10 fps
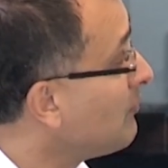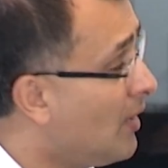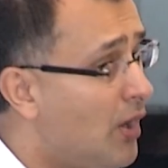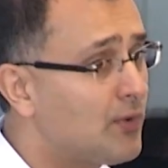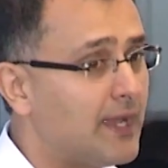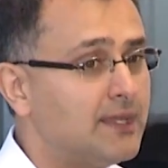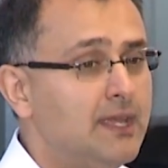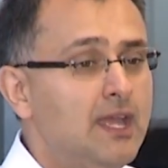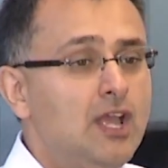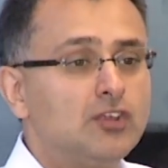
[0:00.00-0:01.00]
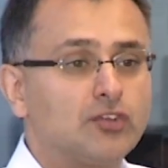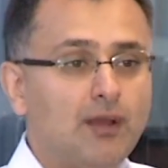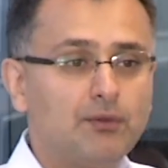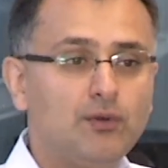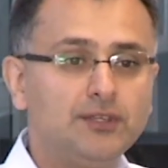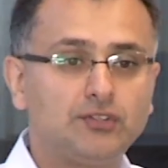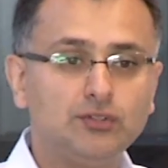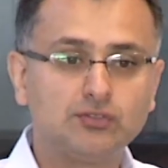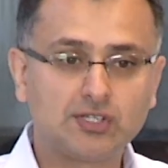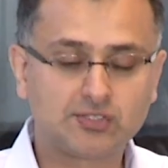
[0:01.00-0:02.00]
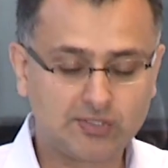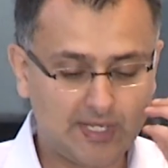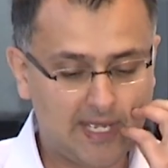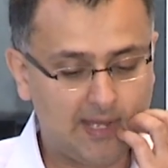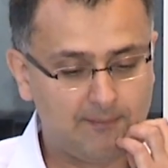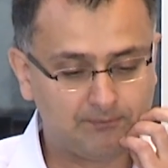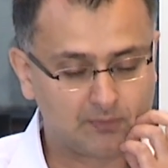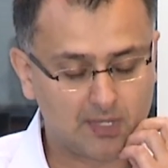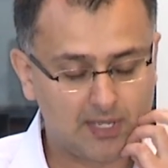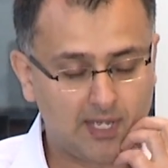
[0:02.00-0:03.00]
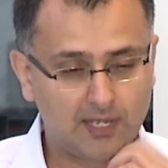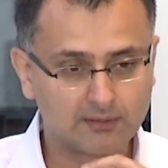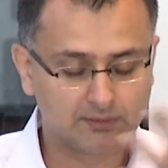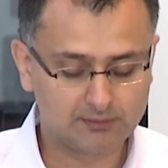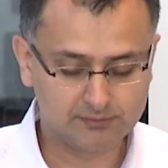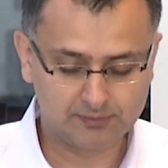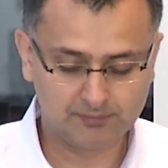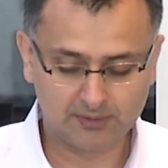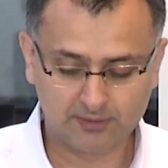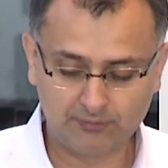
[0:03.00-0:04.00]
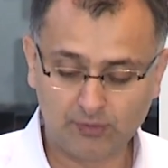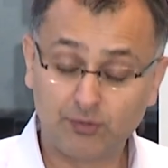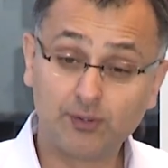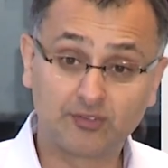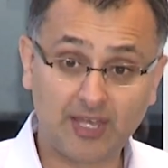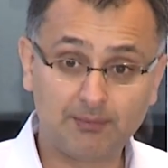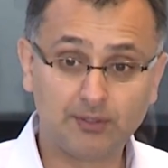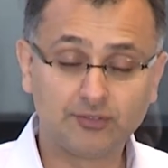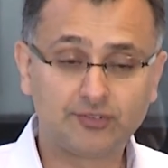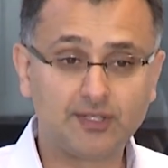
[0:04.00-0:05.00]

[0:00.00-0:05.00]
Okay, so I'm going to just give you a few examples